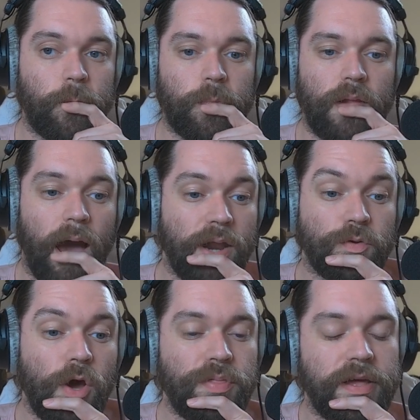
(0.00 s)
I don't
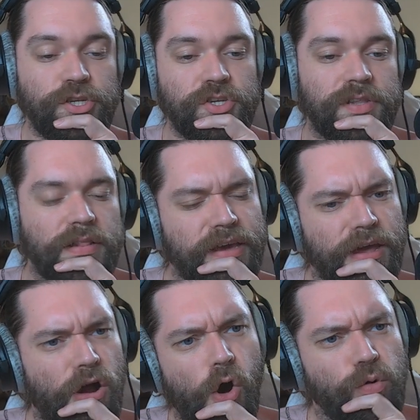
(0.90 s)
know, that just like
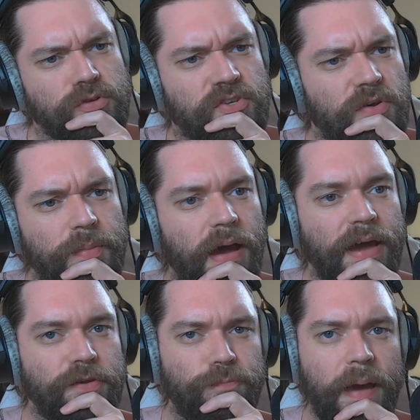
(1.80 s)
it holds some
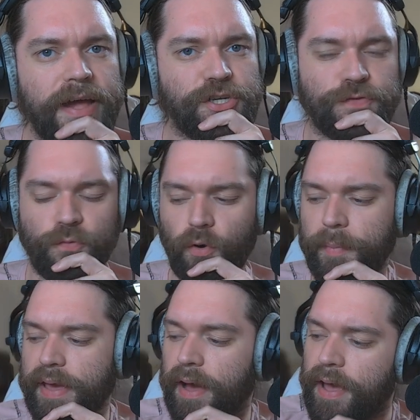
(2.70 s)
kind of magic for
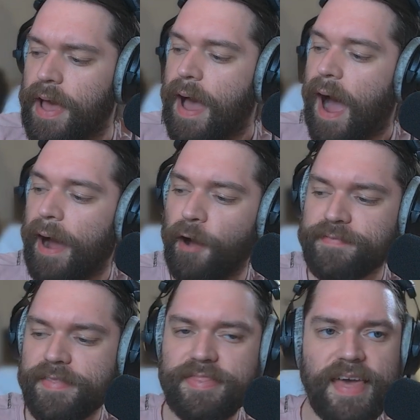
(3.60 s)
me. I
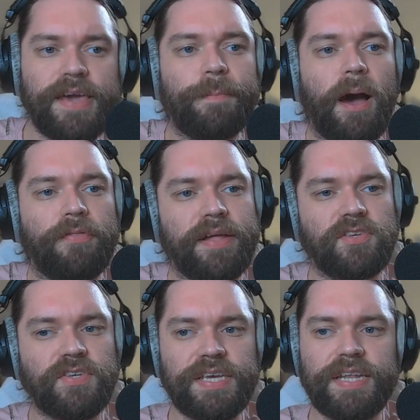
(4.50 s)
often think about that
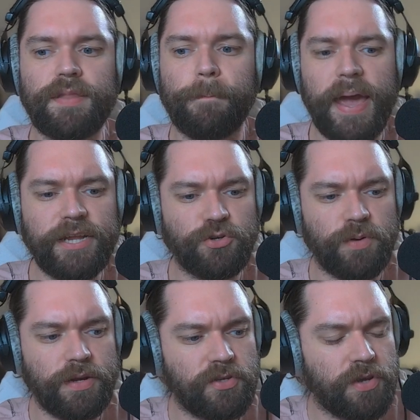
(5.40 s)
scene in The
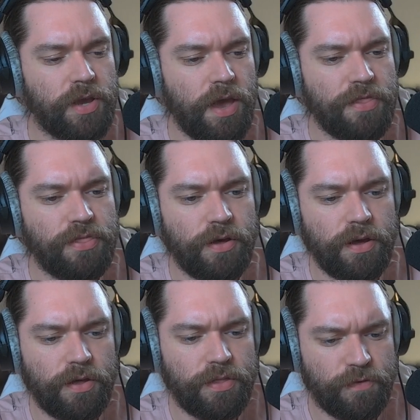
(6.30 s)
Matrix,
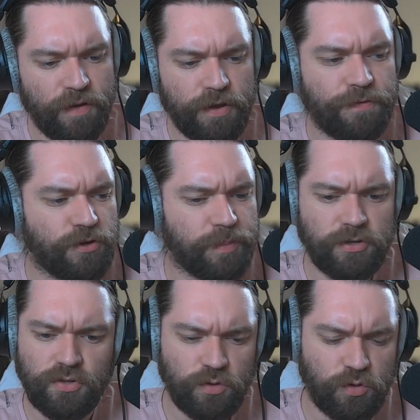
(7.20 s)
the very first
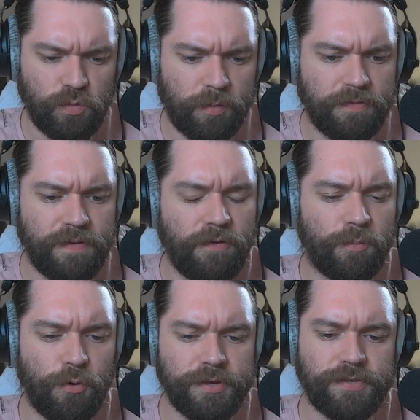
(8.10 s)
Matrix, which is one of my favorite
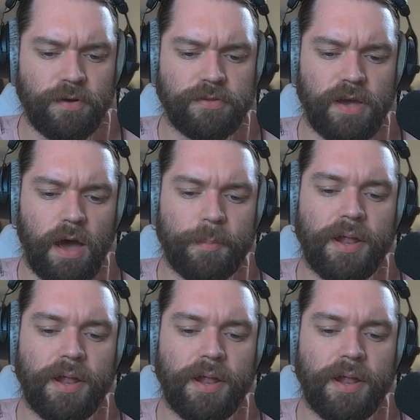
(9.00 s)
movies of all time.